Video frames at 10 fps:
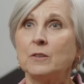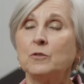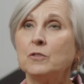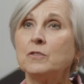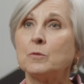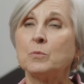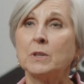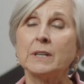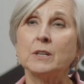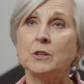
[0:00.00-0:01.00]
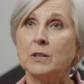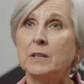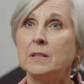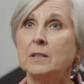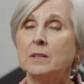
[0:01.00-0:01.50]
it's just a really
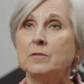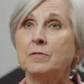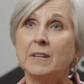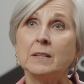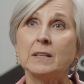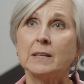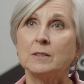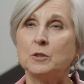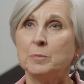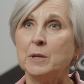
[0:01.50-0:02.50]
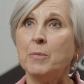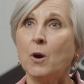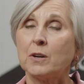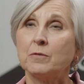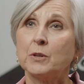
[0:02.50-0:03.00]
good feeling to be
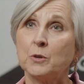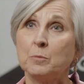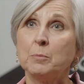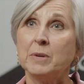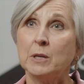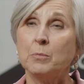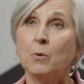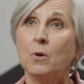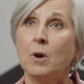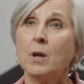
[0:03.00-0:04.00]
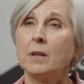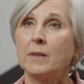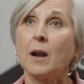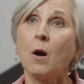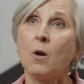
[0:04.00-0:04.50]
part of a group of people
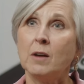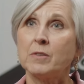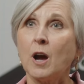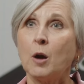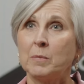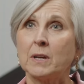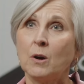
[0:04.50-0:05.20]
that all have a common